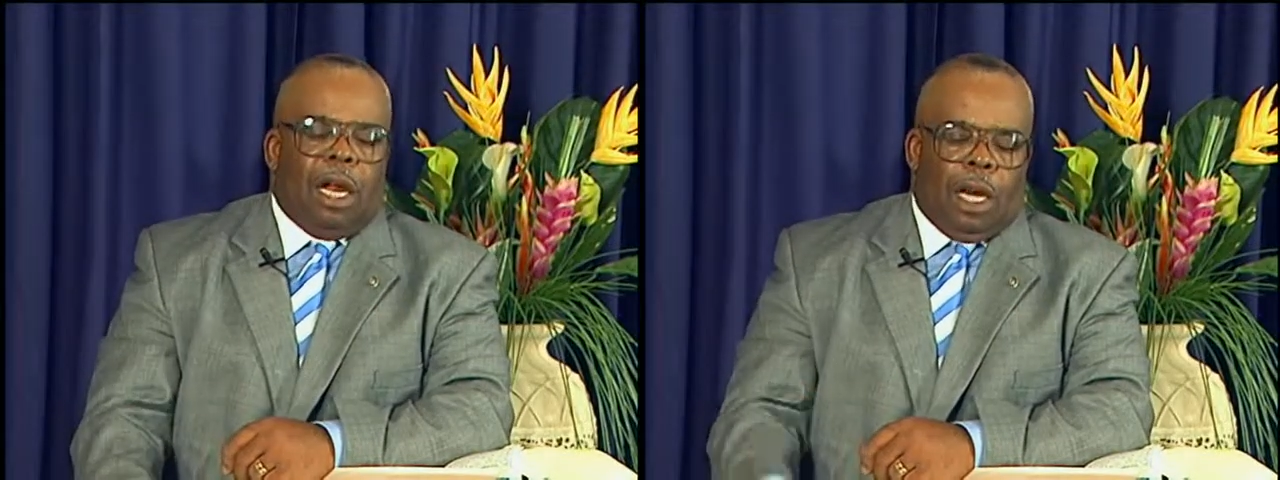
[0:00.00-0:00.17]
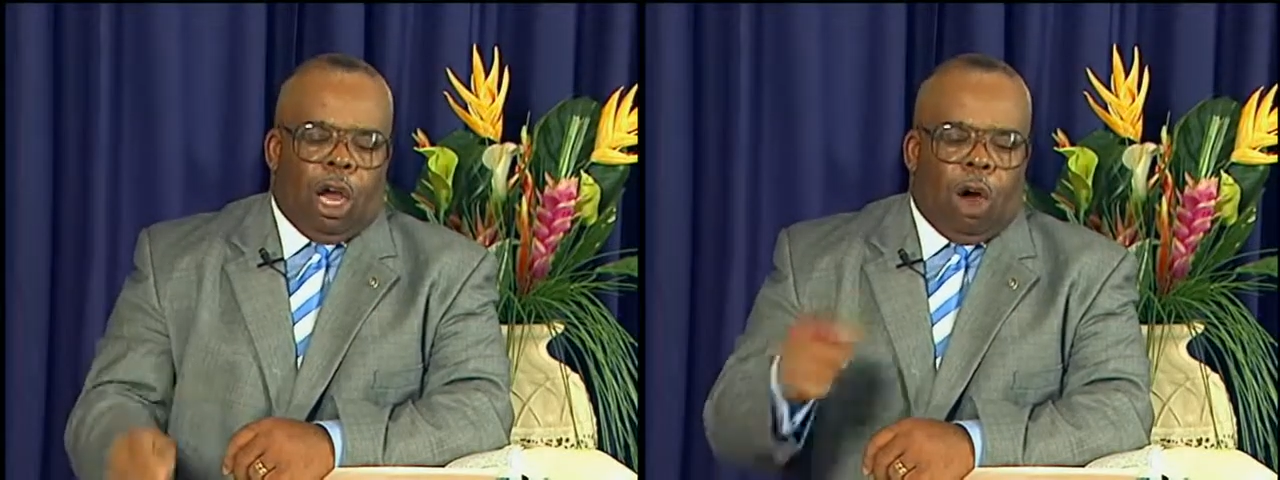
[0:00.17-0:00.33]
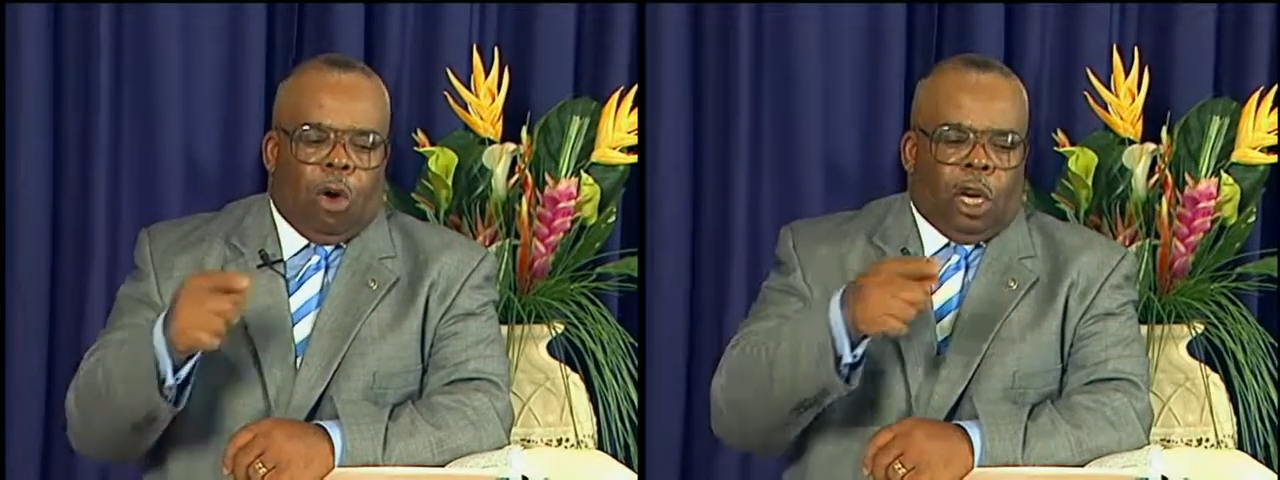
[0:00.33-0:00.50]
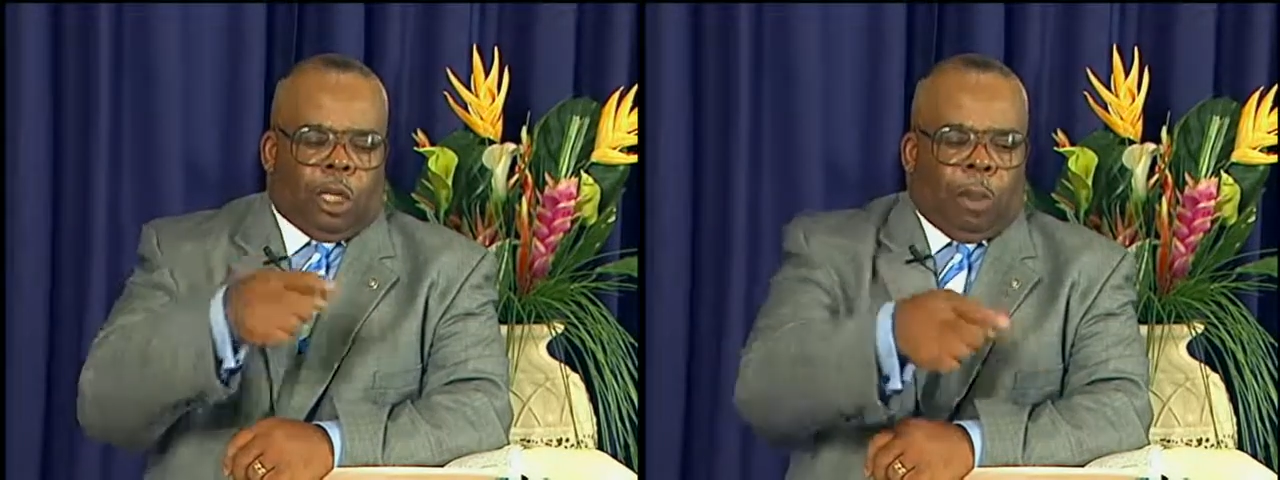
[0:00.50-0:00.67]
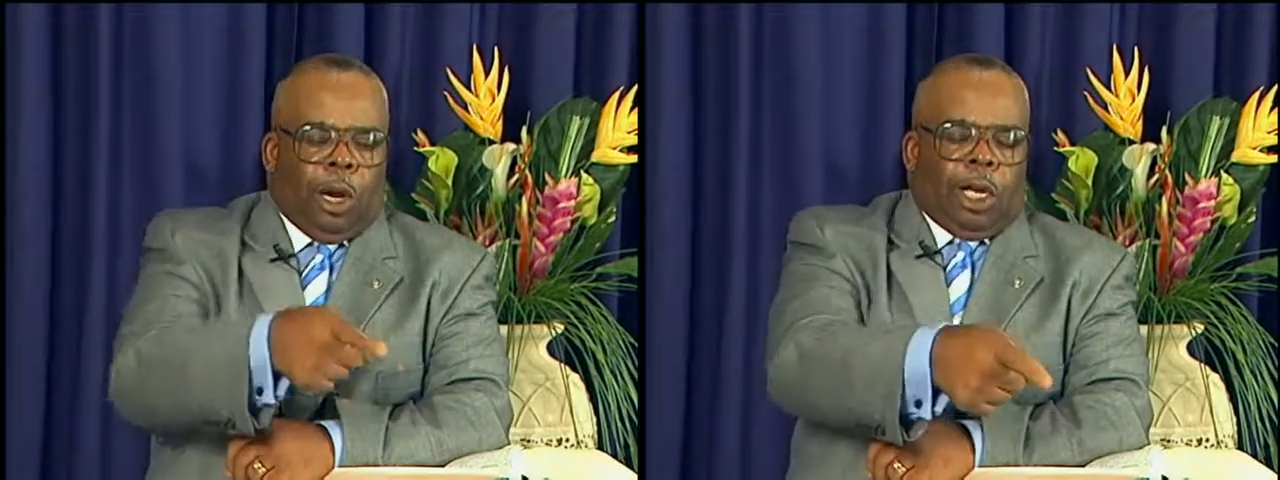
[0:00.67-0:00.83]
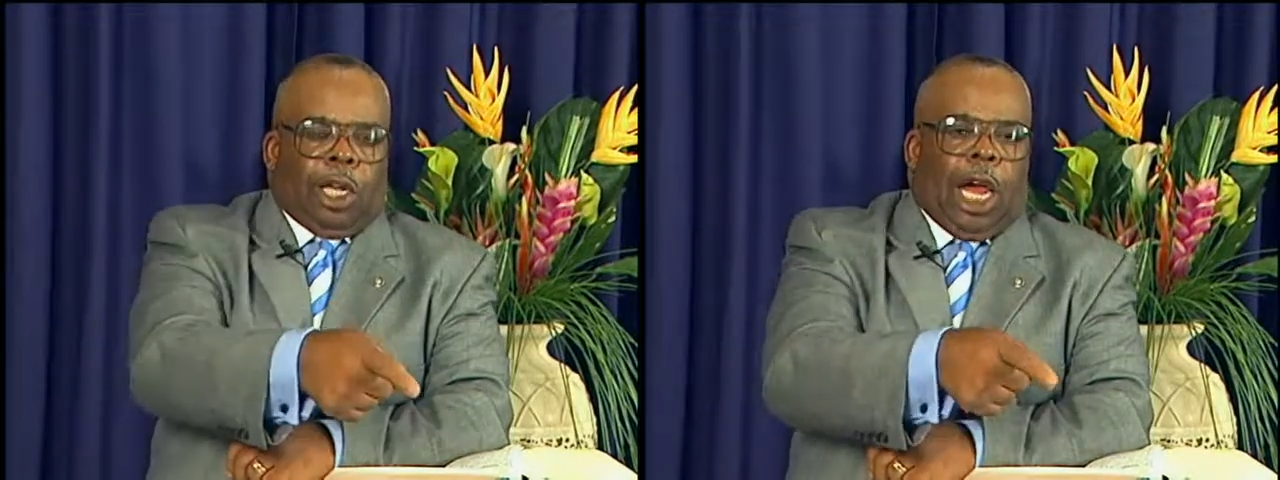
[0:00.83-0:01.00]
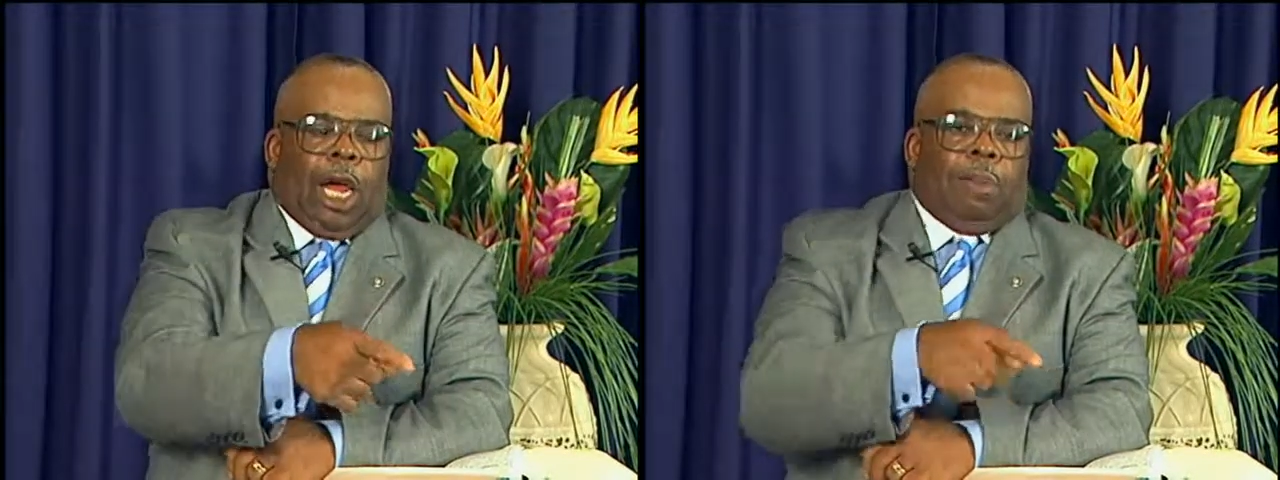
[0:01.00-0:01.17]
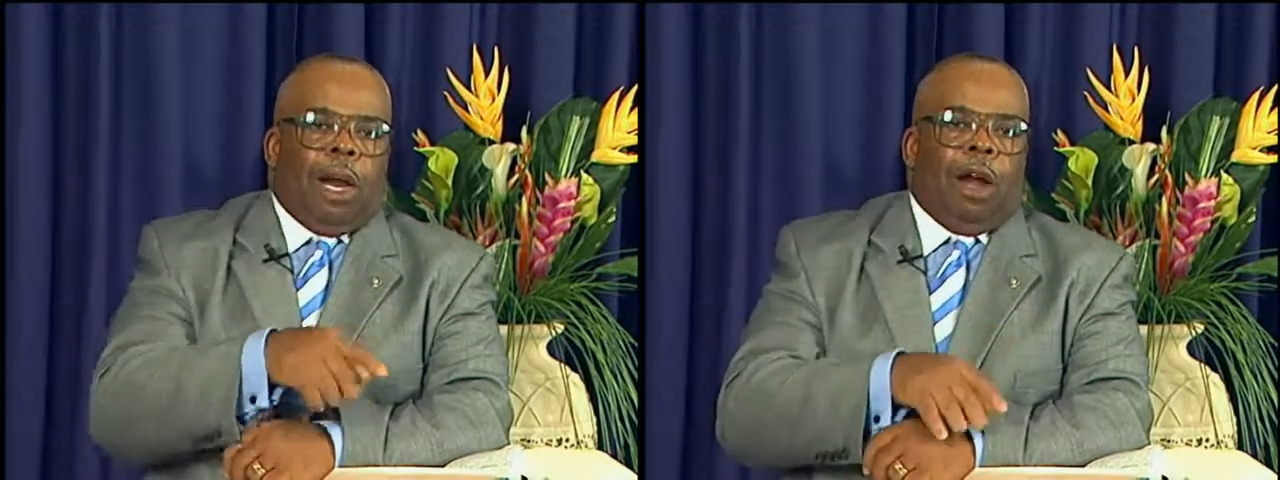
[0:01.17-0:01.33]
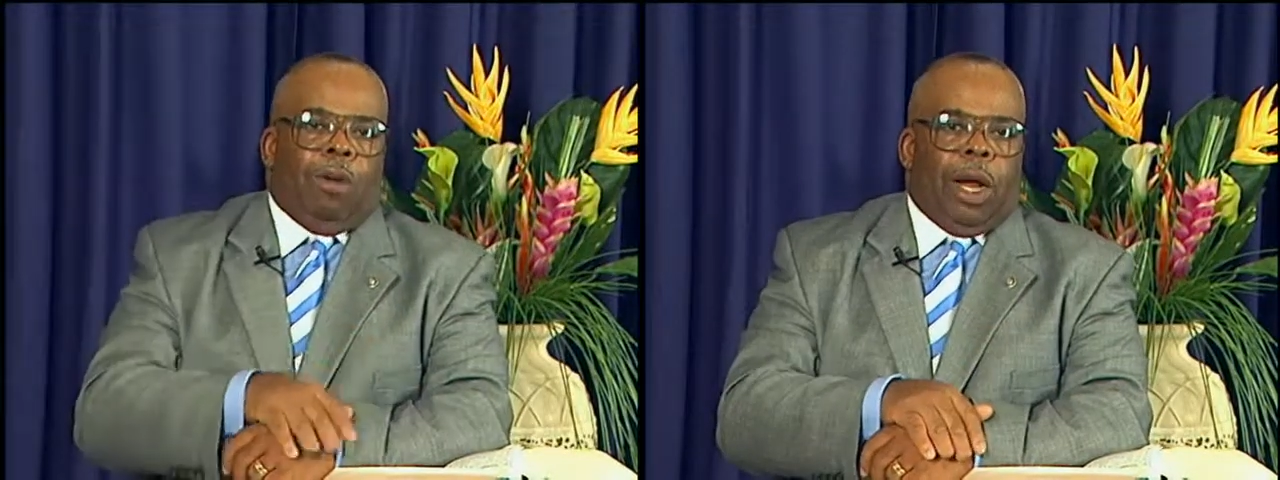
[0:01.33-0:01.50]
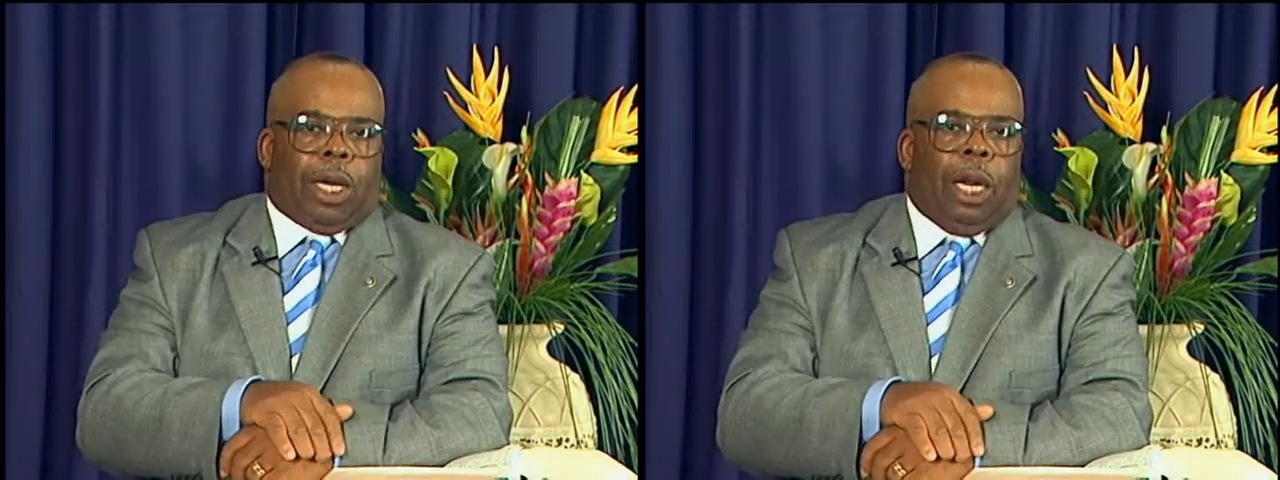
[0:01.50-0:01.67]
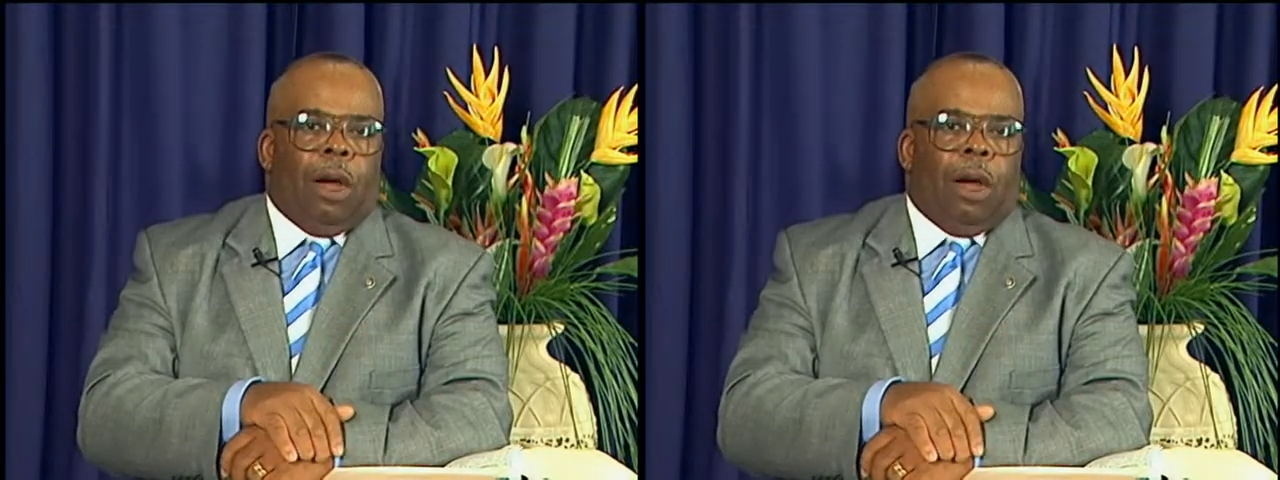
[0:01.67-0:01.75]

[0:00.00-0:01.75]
the Holy Spirit came directly